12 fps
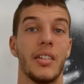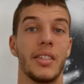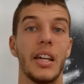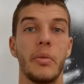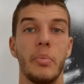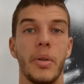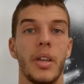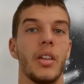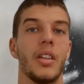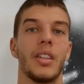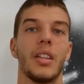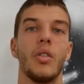therapy
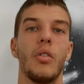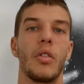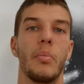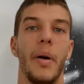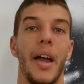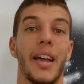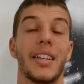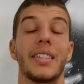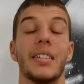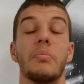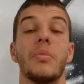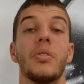in the lower back,
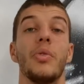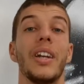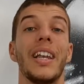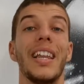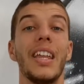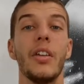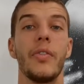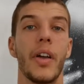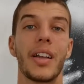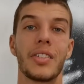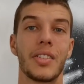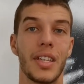some relief
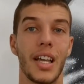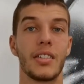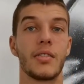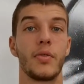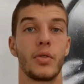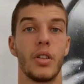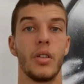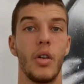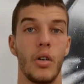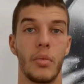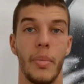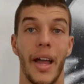exercises for the
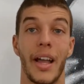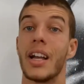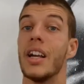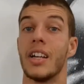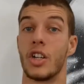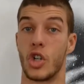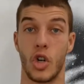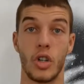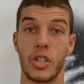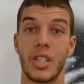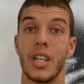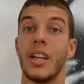lower back, shots.